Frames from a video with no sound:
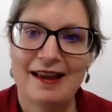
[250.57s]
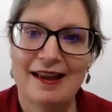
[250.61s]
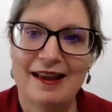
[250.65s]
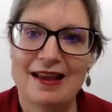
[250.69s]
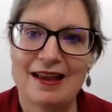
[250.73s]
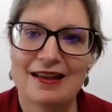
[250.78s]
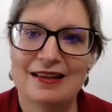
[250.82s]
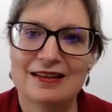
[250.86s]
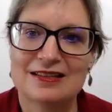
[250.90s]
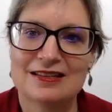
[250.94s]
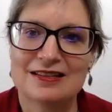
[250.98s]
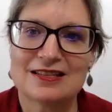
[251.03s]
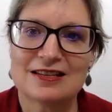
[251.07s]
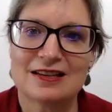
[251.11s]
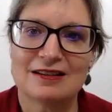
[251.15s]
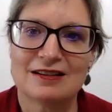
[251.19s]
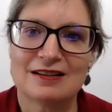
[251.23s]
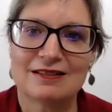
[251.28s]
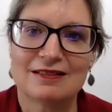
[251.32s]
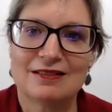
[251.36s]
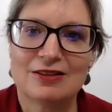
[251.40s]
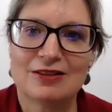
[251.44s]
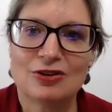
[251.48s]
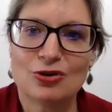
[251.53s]
And,
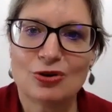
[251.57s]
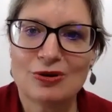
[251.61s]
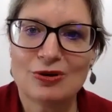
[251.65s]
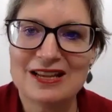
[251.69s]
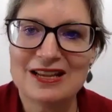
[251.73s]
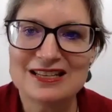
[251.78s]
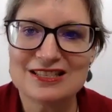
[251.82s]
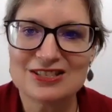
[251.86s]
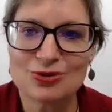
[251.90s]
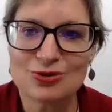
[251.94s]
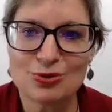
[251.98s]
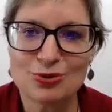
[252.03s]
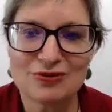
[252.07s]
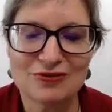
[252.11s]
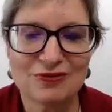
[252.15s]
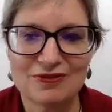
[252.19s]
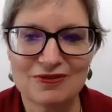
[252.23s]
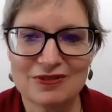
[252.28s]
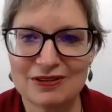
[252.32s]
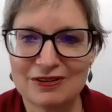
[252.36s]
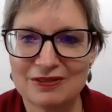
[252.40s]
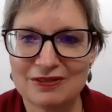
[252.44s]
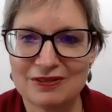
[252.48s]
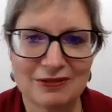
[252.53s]
he sort of
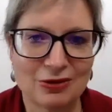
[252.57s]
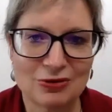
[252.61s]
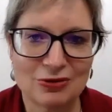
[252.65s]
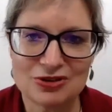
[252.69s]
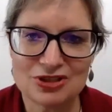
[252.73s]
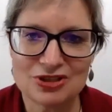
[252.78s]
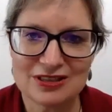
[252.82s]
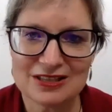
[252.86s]
looked